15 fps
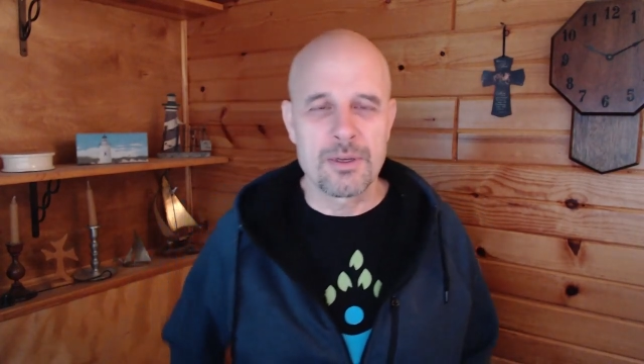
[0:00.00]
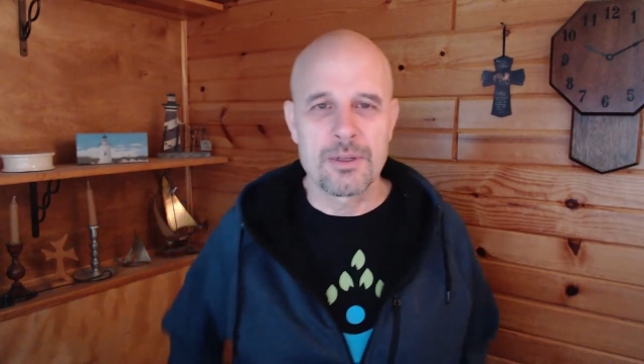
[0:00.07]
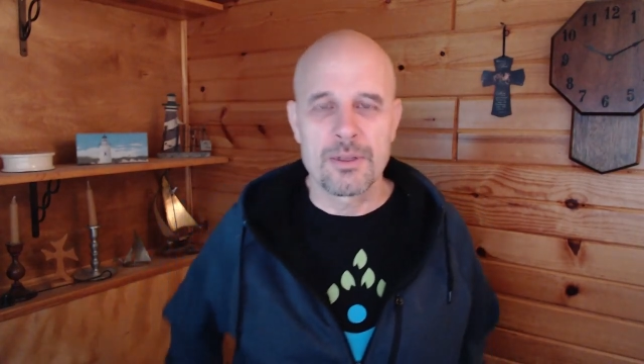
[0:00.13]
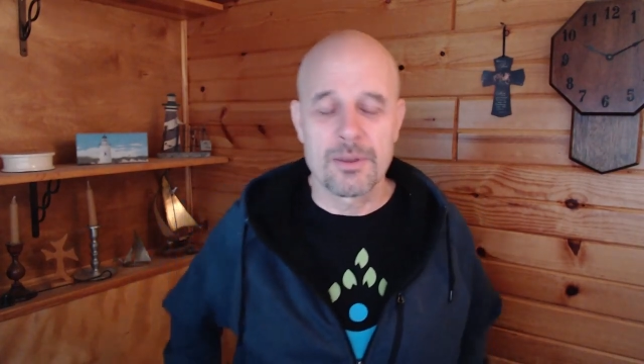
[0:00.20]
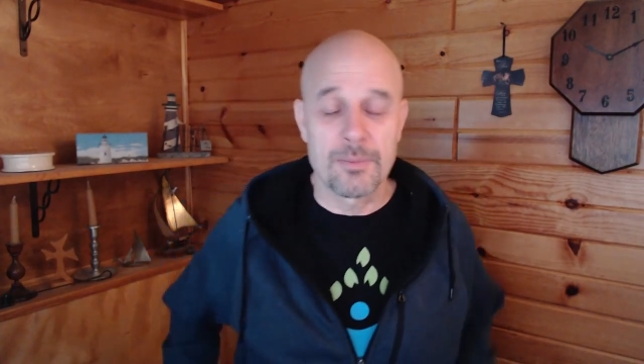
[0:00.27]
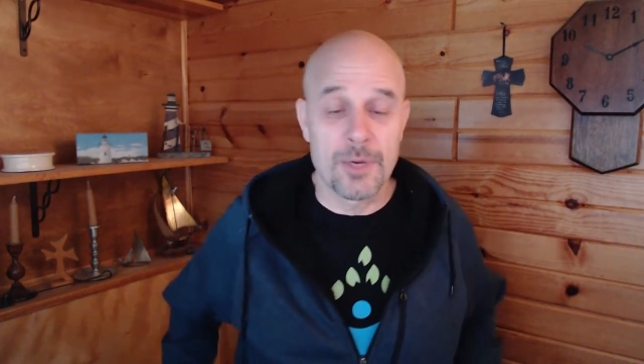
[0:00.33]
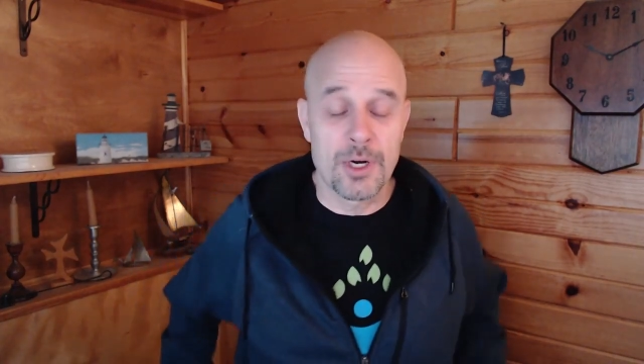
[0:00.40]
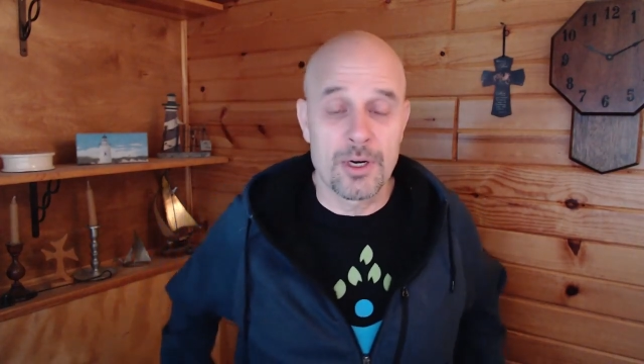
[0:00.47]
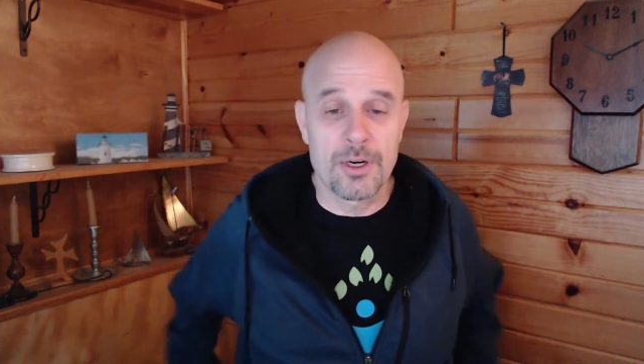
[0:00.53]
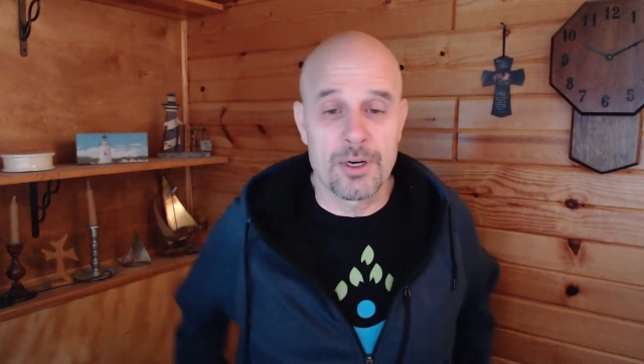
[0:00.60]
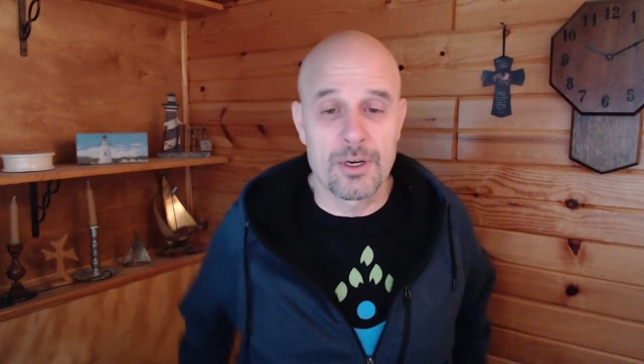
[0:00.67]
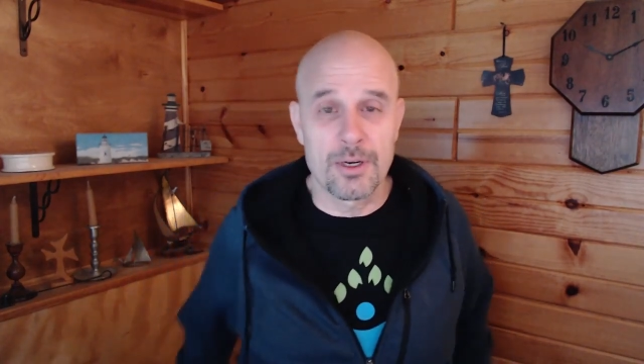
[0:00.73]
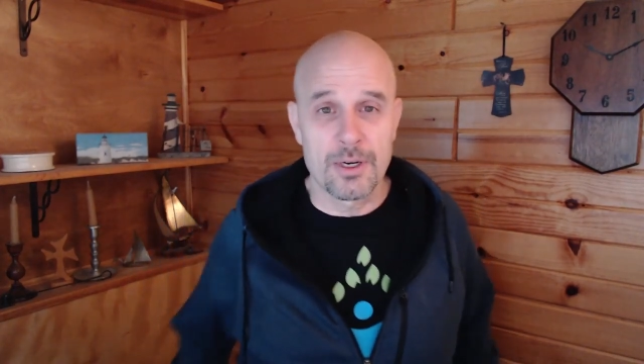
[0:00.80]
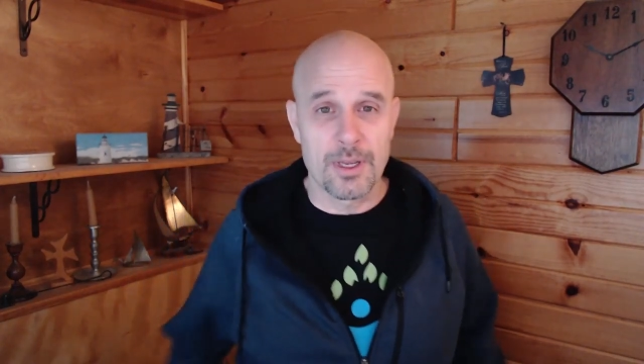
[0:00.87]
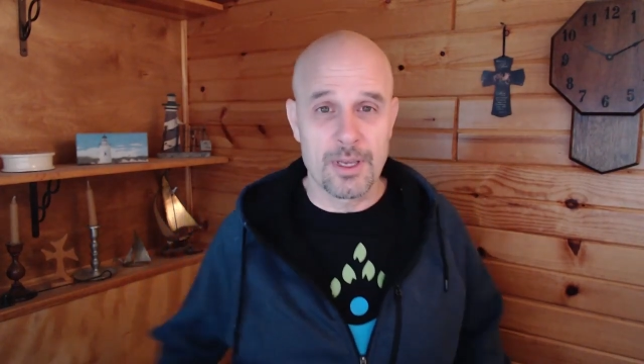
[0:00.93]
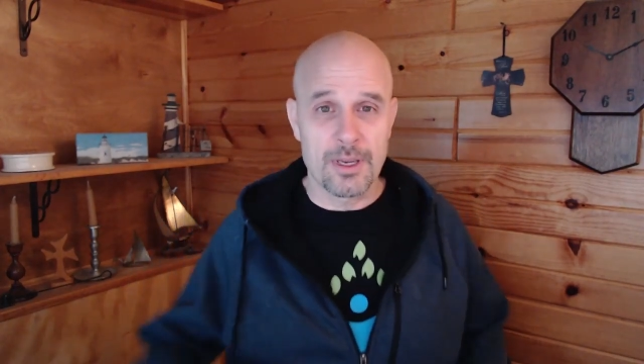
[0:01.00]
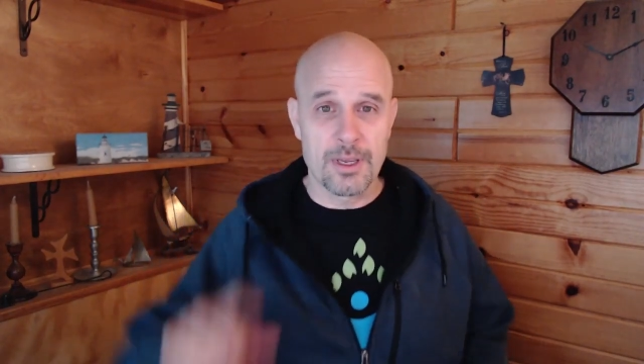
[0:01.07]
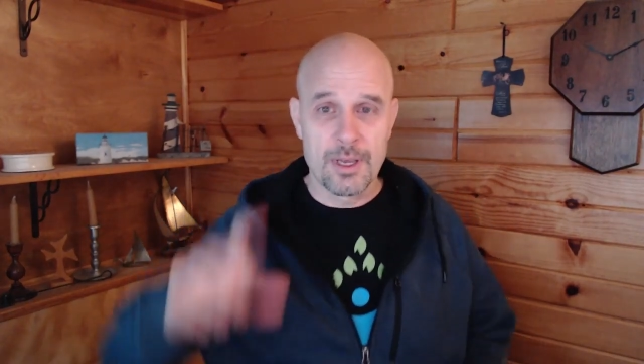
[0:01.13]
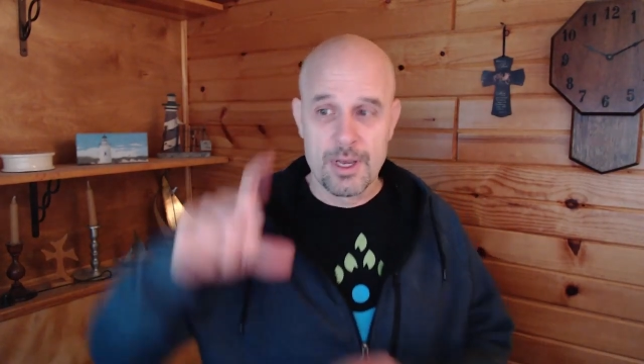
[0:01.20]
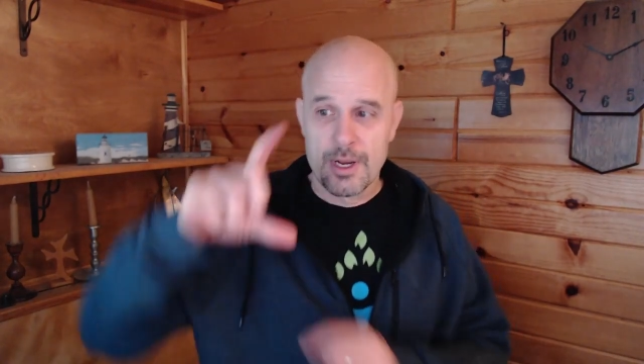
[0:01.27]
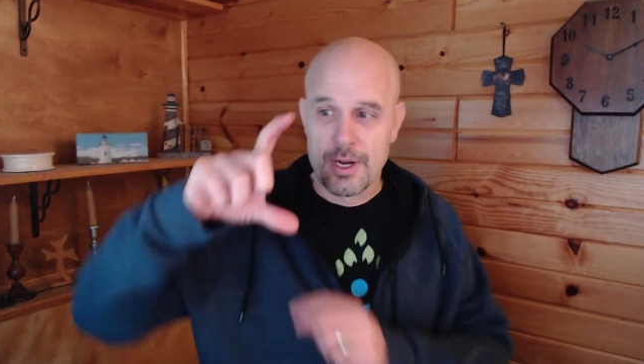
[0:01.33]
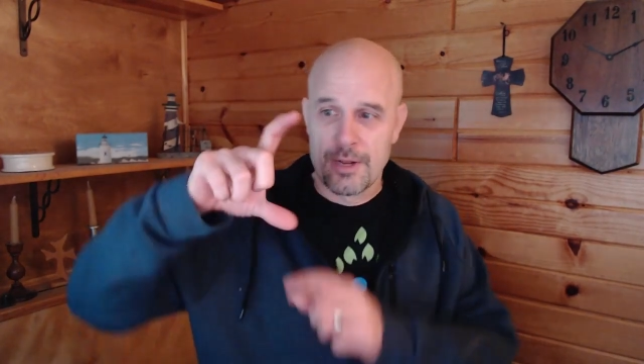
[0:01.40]
the marker and like
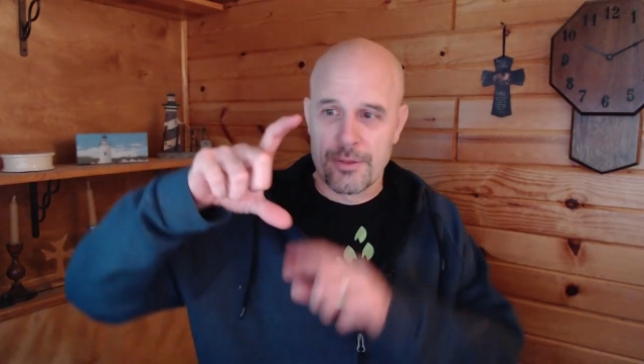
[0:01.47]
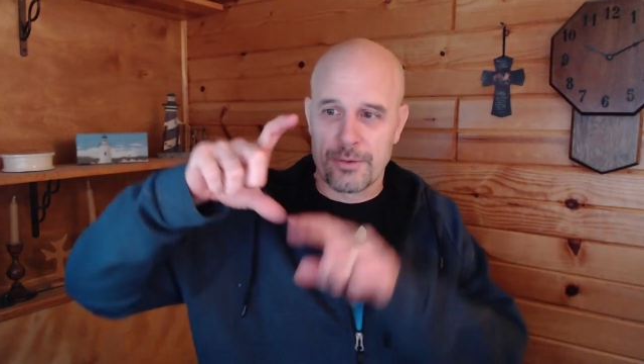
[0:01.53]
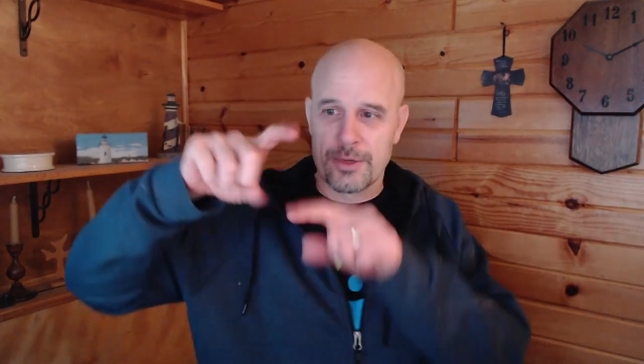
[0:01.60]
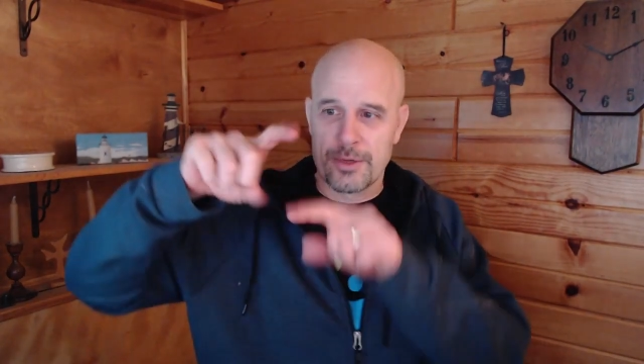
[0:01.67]
three